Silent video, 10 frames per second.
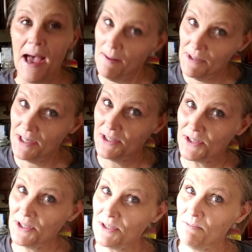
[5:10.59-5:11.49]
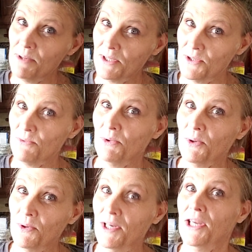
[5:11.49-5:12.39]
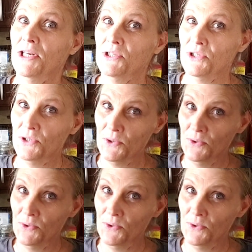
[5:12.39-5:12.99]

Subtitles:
I'm going to insert some pictures real quick and show